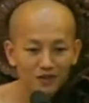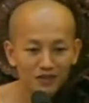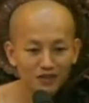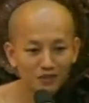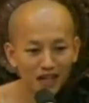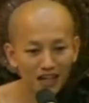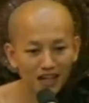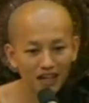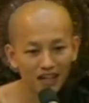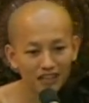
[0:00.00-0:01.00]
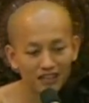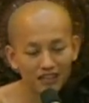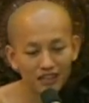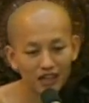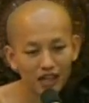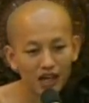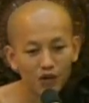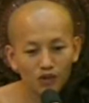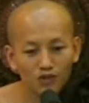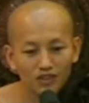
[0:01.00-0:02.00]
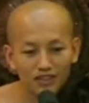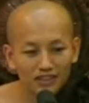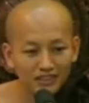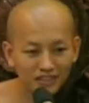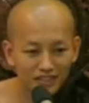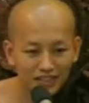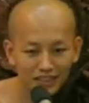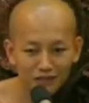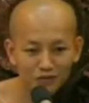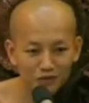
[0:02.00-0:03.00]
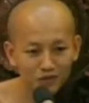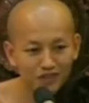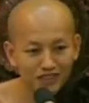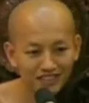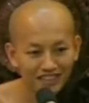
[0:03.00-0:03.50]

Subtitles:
rich man and he say, I want to eat this food.